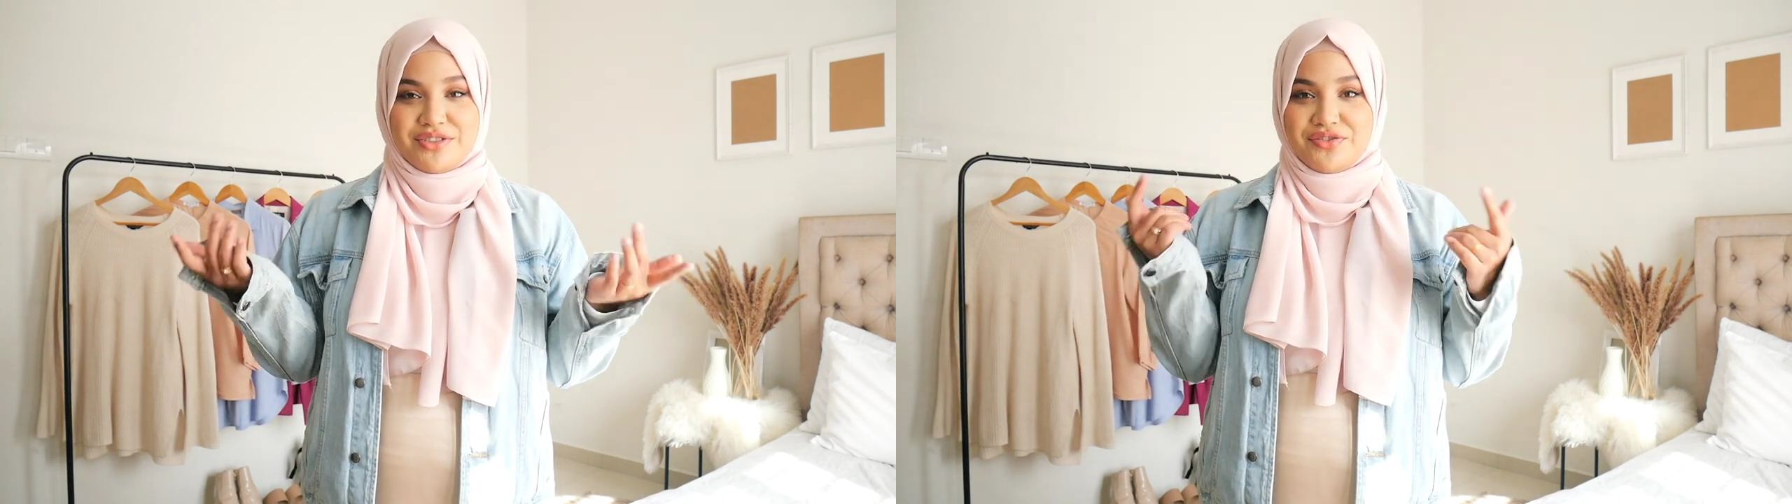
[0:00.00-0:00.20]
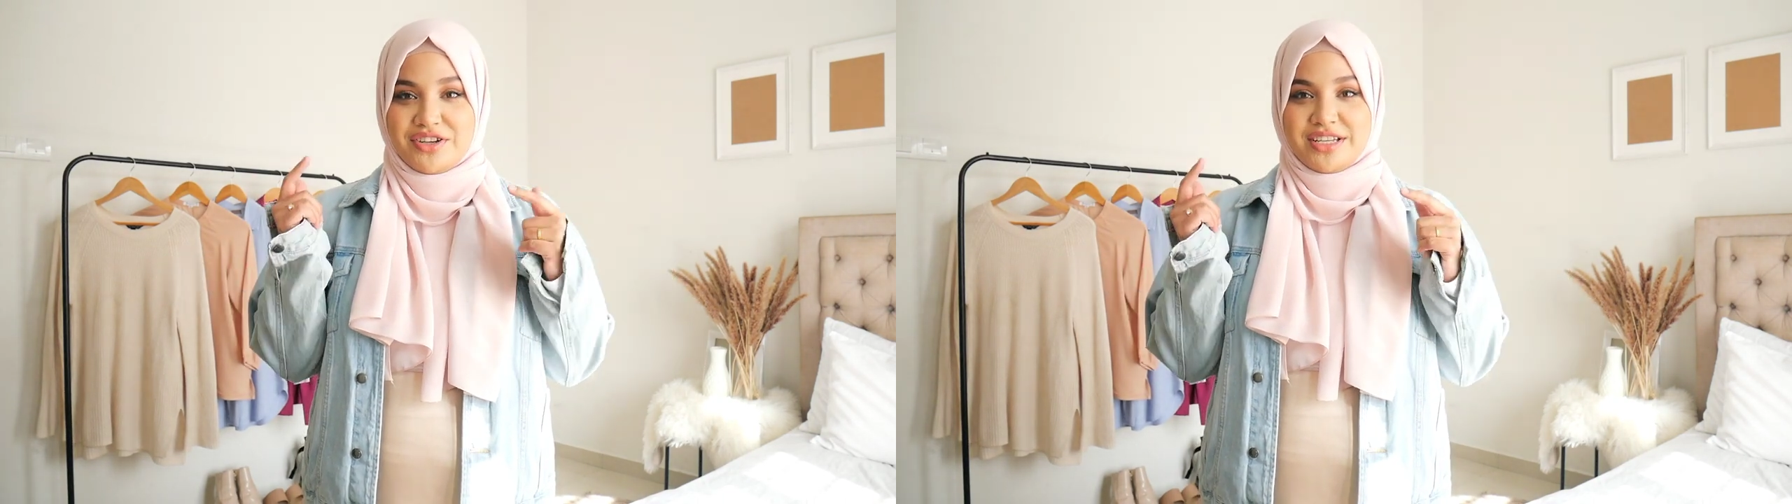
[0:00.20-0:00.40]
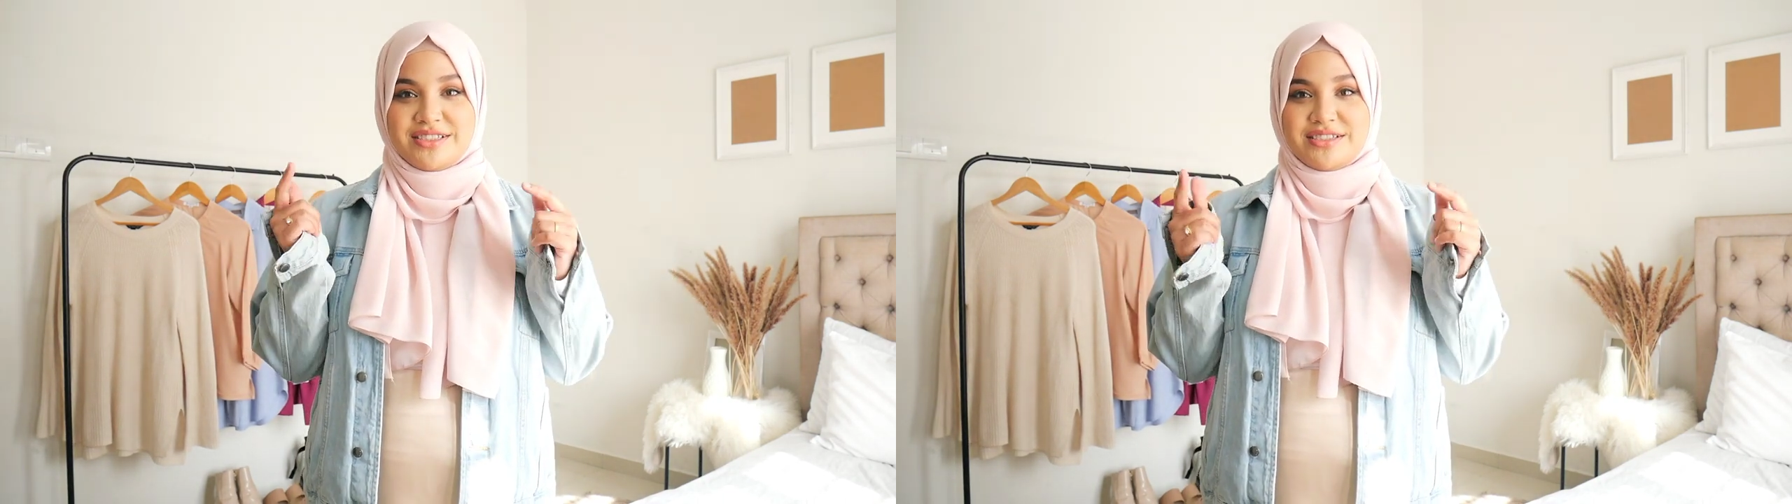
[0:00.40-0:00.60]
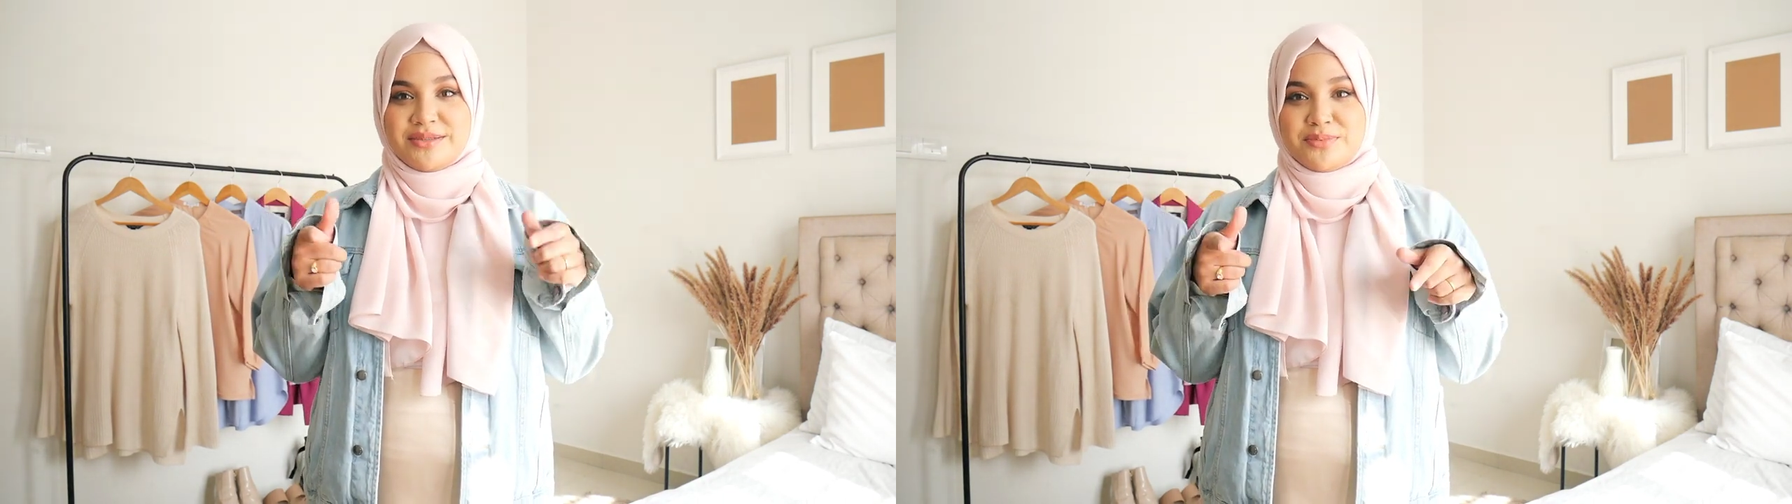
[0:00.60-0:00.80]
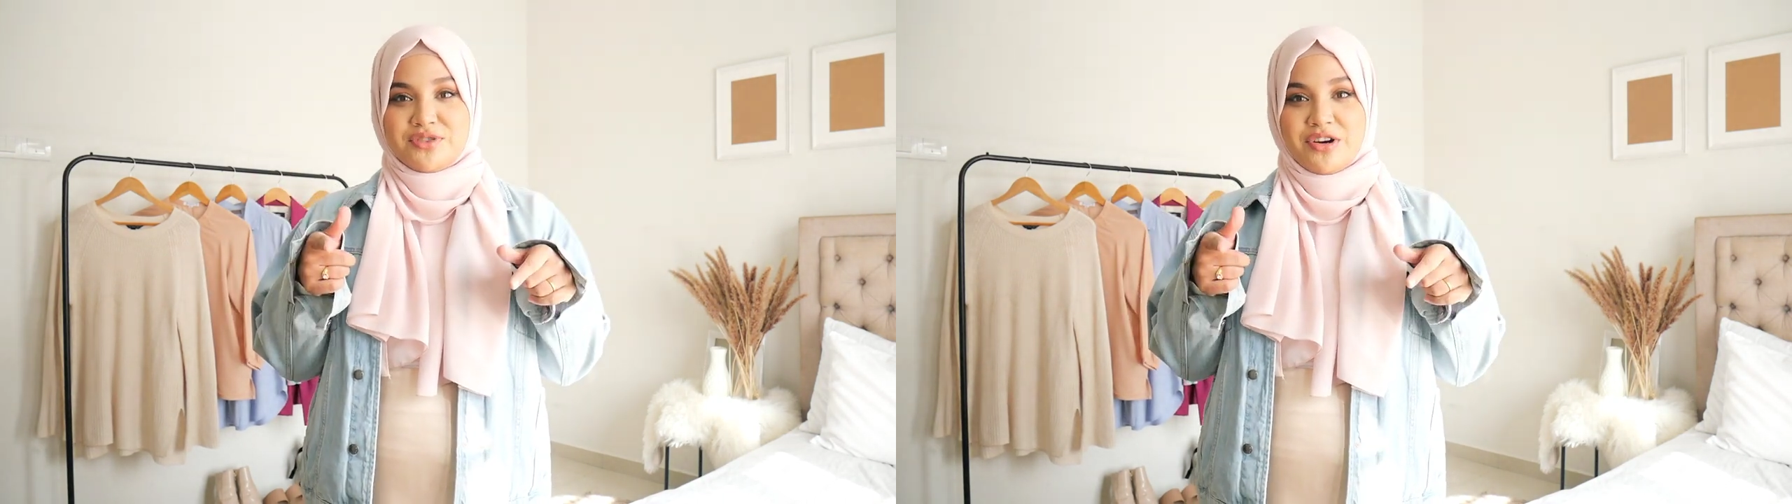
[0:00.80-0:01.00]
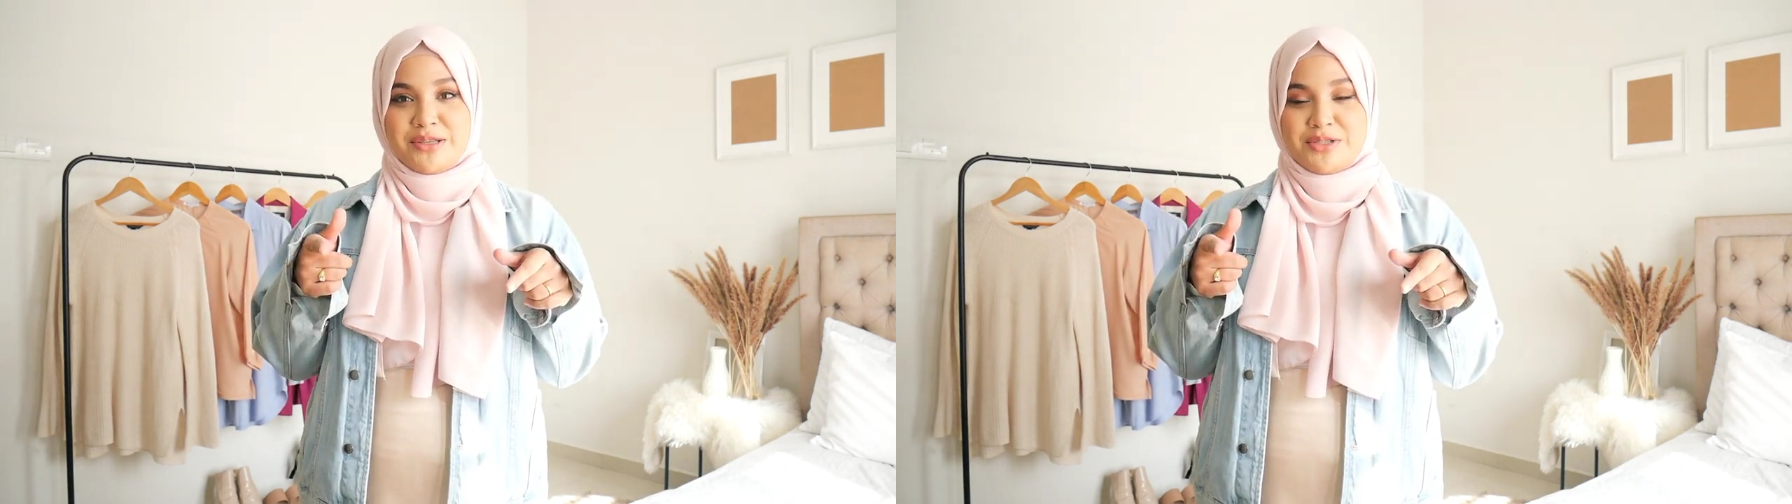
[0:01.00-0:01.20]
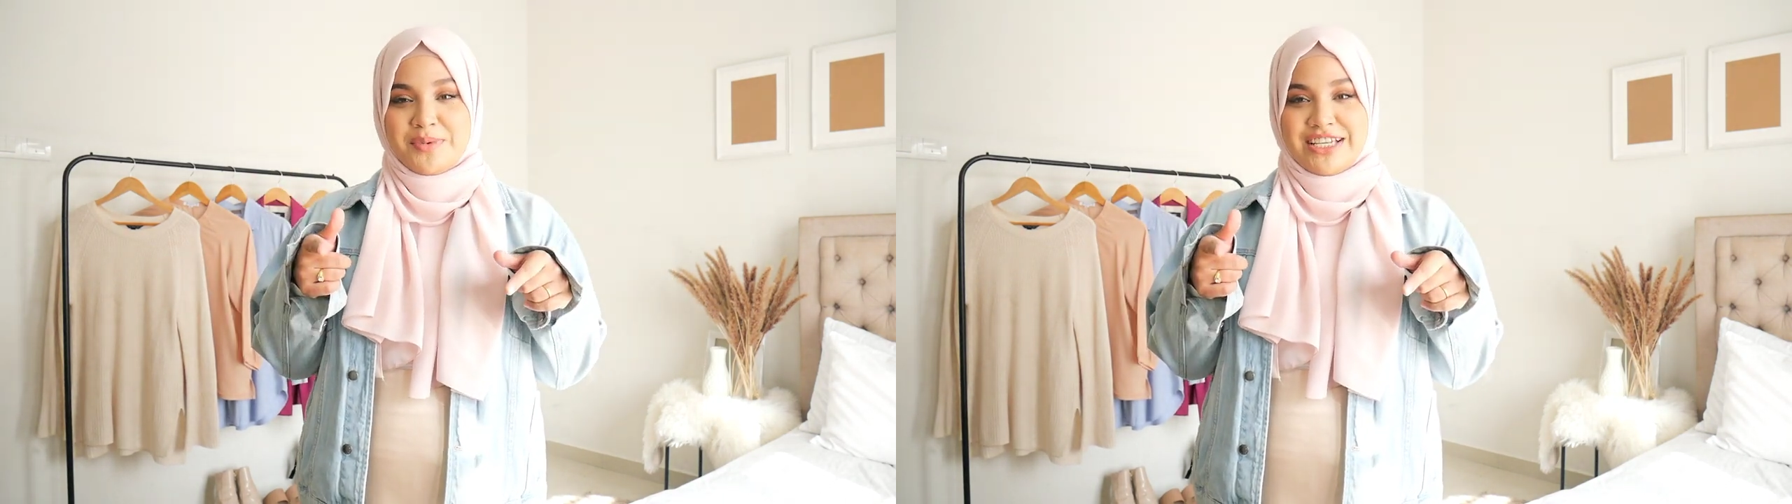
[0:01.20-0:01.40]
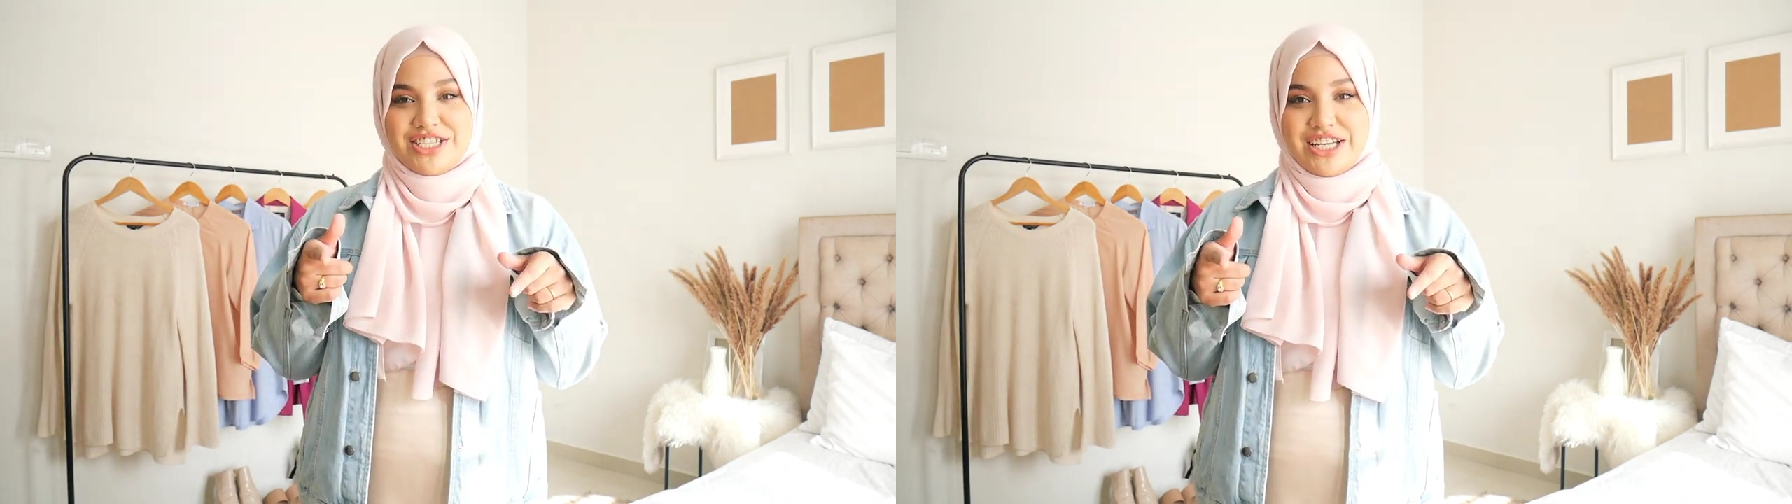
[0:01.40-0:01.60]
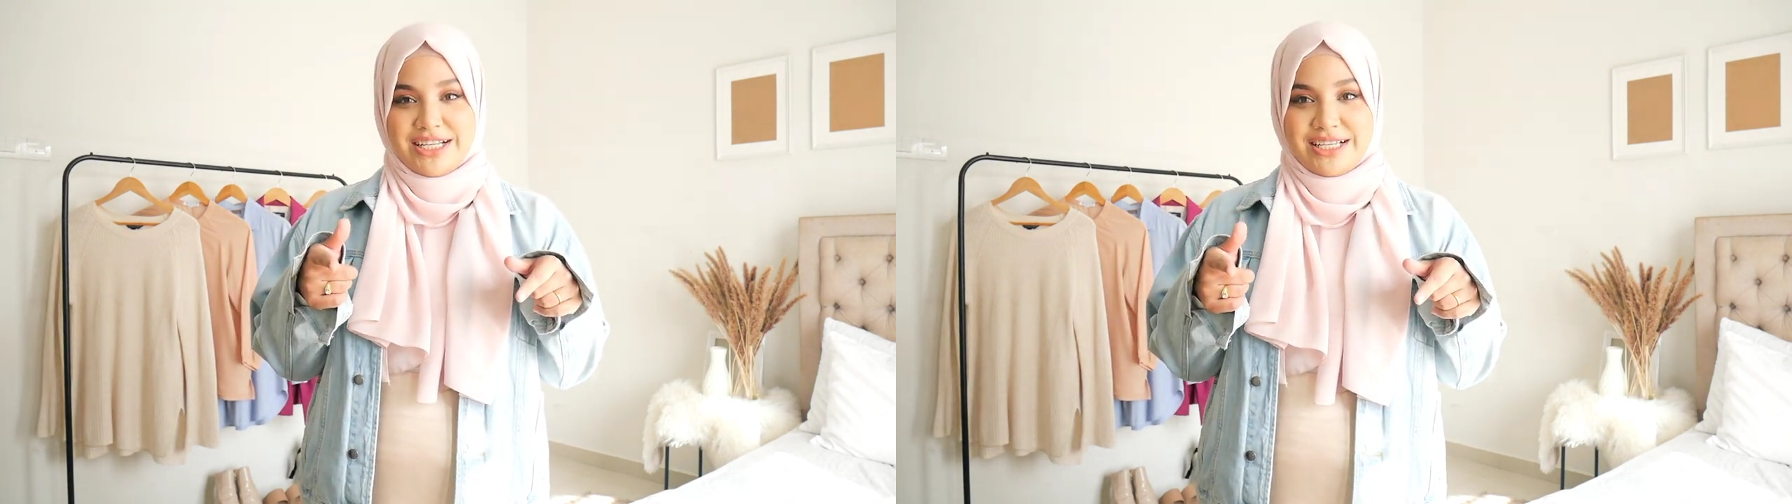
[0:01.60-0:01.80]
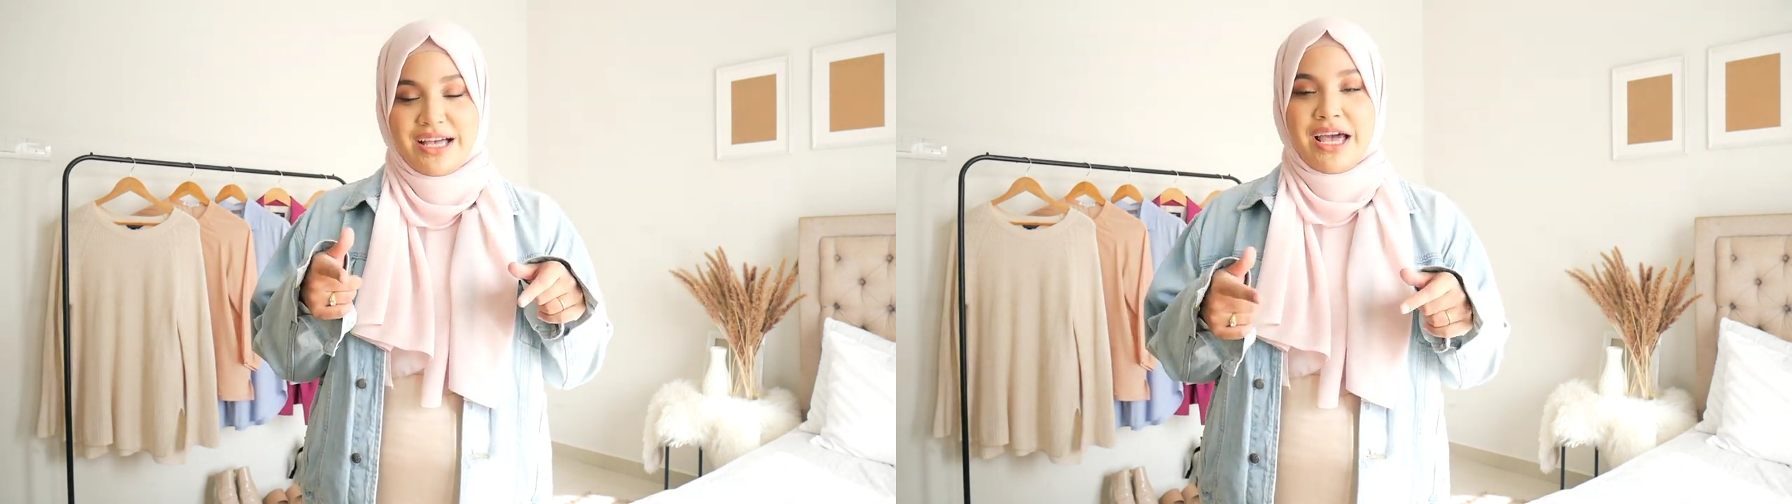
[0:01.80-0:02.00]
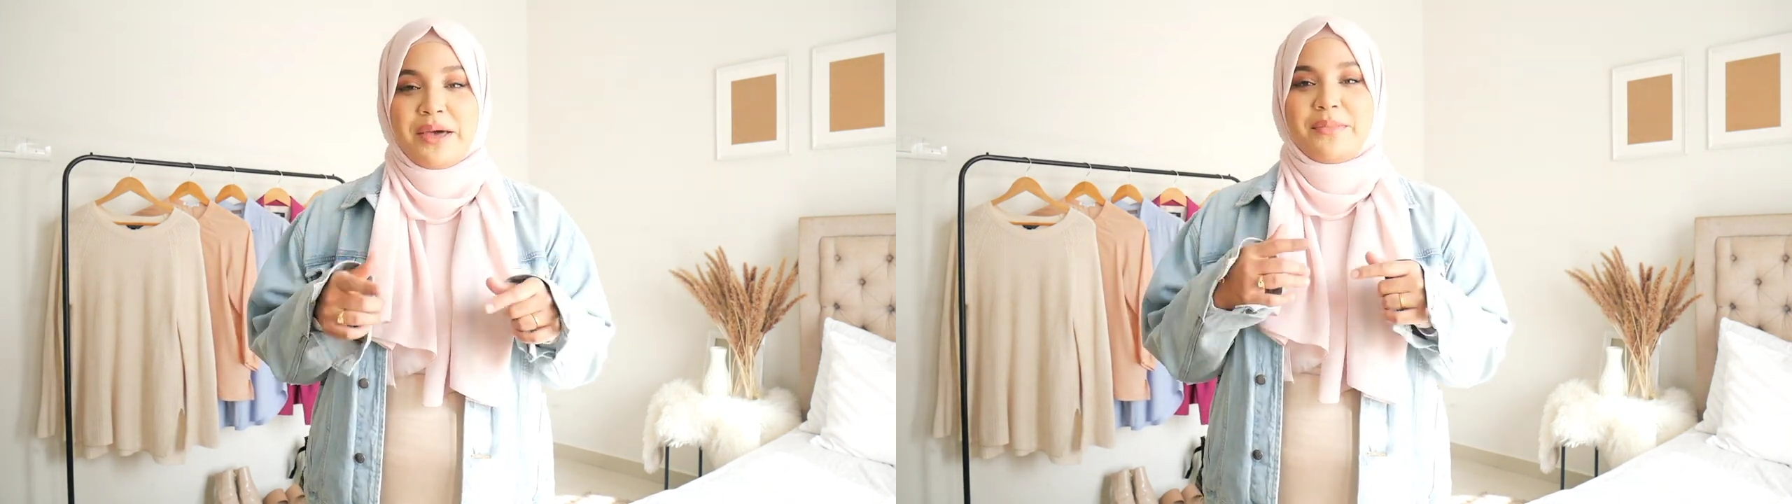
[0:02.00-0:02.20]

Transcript: don't forget to subscribe to my channel